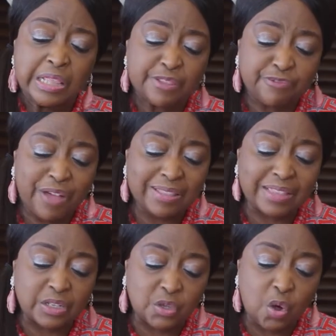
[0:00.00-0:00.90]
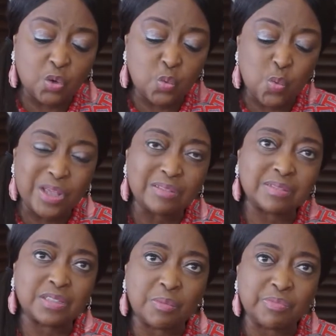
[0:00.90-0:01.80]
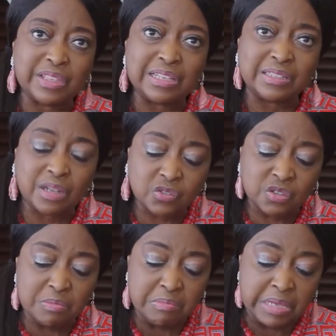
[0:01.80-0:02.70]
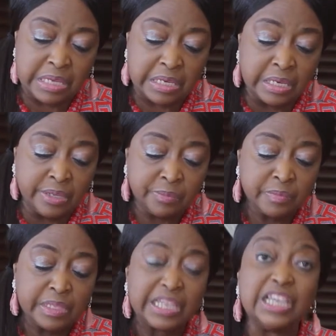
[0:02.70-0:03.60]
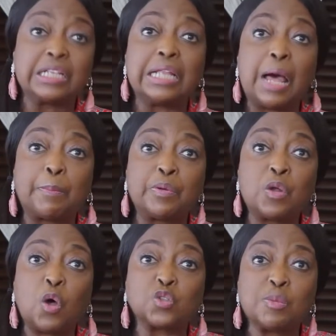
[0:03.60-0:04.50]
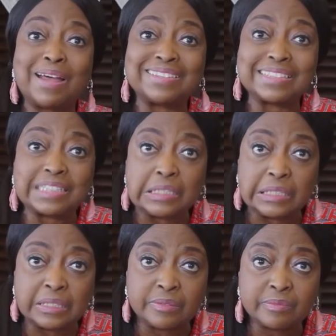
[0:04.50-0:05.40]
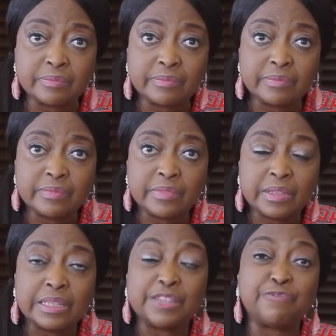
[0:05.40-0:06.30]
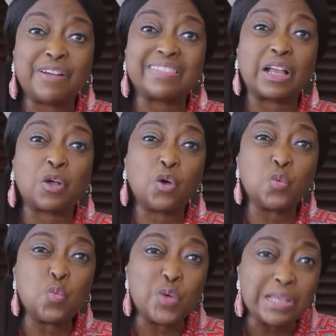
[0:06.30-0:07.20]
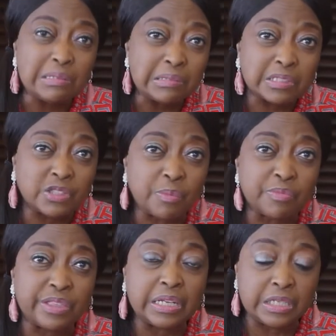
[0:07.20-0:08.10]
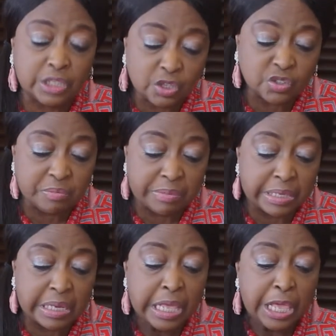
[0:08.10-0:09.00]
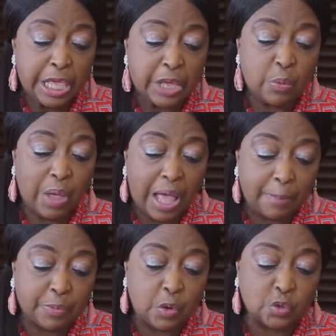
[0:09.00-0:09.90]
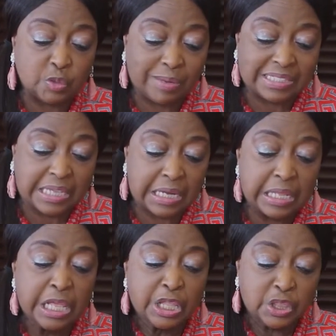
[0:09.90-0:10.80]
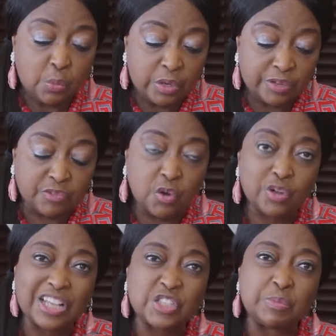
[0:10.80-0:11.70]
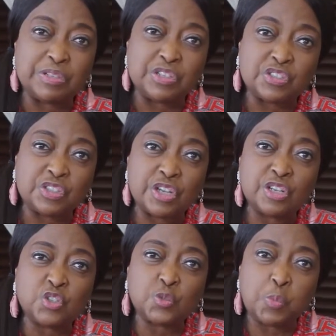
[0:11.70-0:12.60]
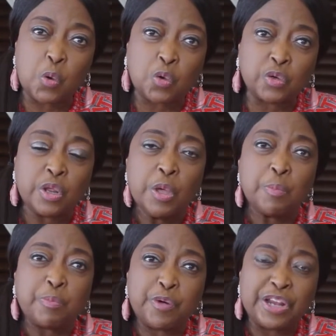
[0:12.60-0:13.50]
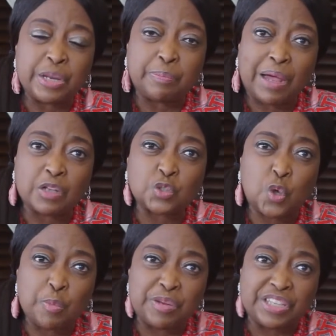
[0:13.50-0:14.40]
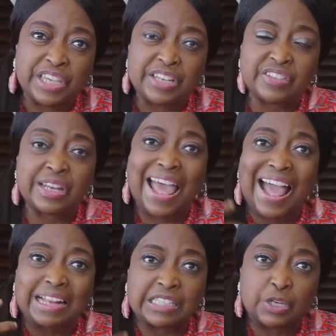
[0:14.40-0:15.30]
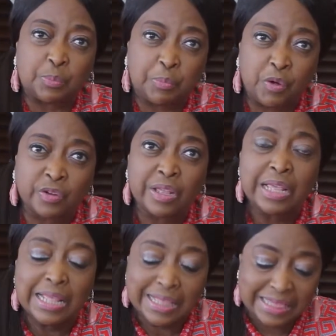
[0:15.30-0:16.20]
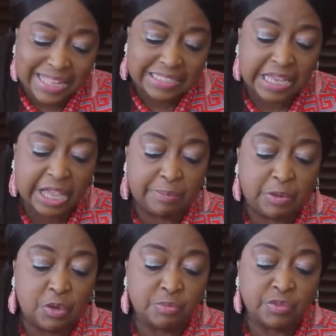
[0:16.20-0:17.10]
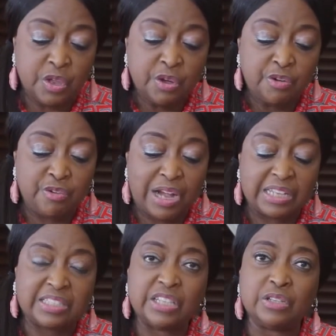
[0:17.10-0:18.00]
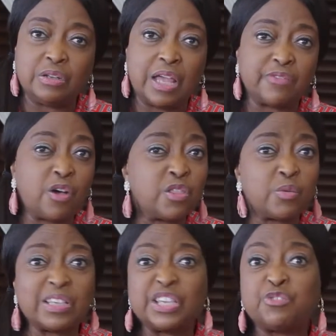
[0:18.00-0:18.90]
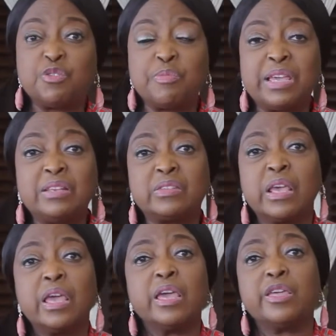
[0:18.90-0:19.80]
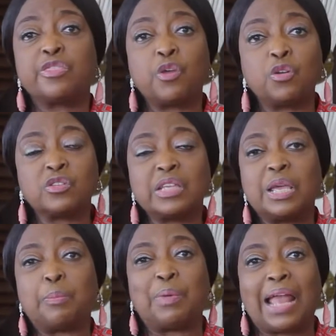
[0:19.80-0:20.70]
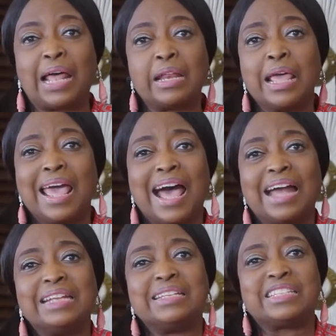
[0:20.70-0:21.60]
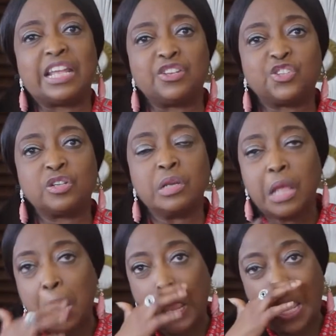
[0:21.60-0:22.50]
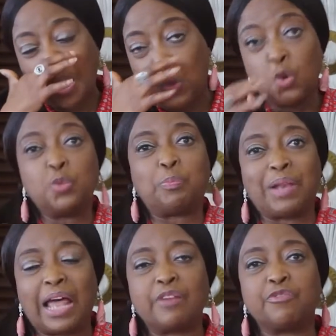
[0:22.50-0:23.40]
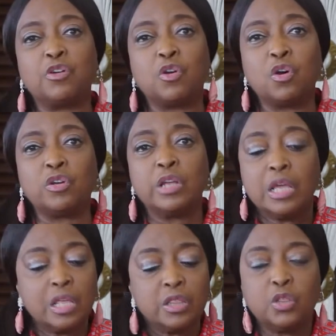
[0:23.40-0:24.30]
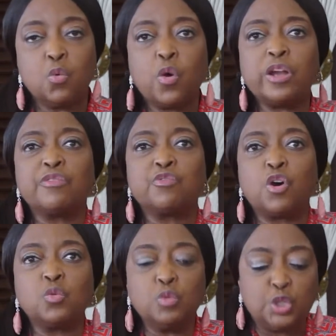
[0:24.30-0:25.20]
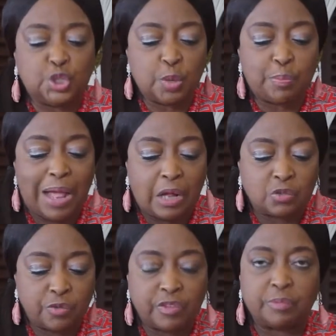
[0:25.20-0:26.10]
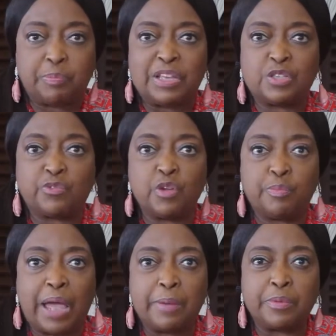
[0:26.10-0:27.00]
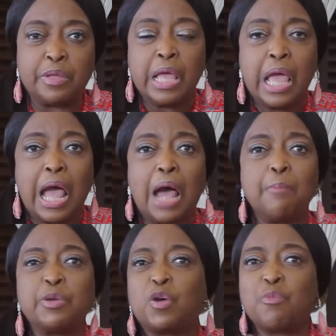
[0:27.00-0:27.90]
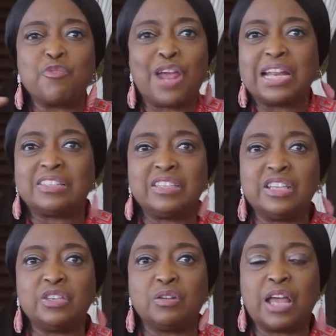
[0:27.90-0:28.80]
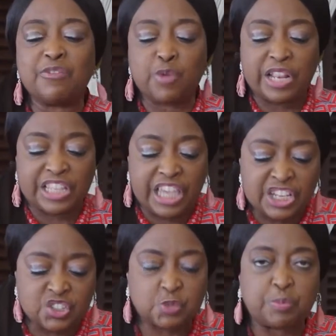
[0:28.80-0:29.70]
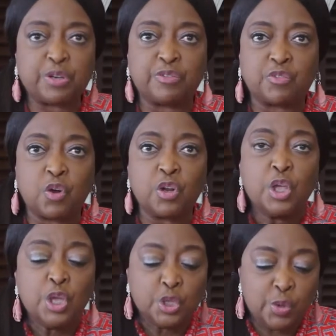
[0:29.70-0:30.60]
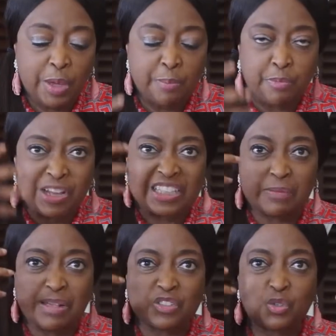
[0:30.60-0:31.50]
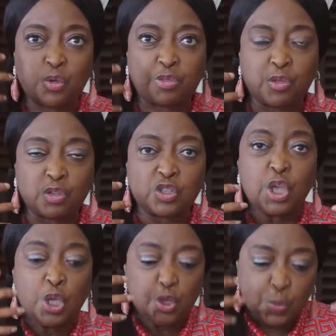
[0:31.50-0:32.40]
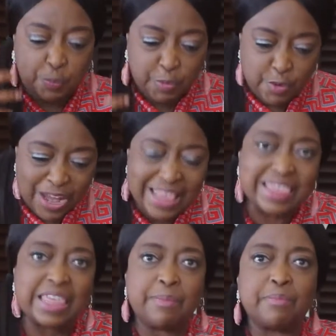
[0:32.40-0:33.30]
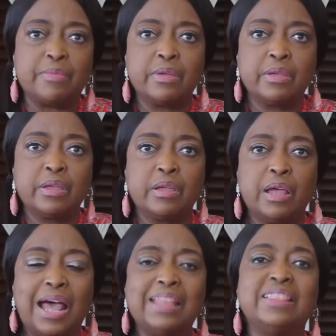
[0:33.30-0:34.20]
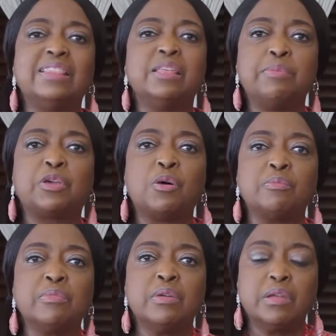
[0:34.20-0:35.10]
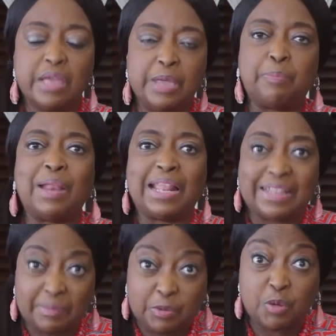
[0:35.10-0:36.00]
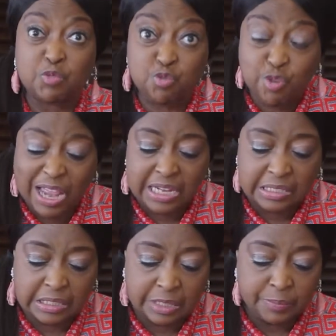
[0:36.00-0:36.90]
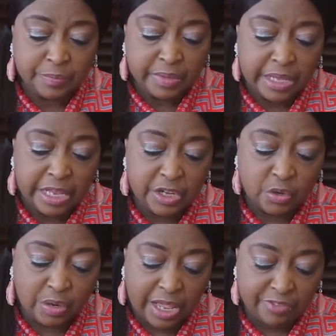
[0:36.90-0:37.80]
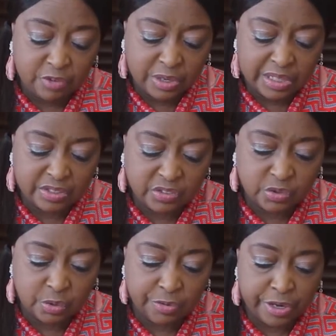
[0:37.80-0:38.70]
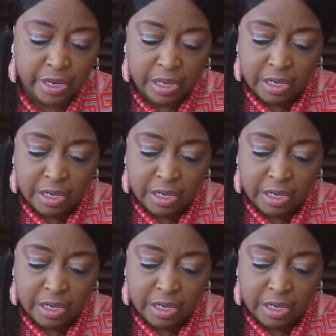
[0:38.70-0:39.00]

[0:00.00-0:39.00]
The fact that God wills something doesn't mean it'll happen automatically. The fact that God wills something doesn't mean it will happen automatically. The will of God has to be discerned, spoken, prayed about, communicated, acted upon. That's how it becomes reality in your life. Otherwise, it remains a thought, a plan, an intention, a good plan for God. The word of God won't jump out of the pages of your Bible and become reality in your life. You engage the Spirit of God. You embrace them as your thoughts. You pray them. And then they become a plan that becomes reality in your life. Look at this story.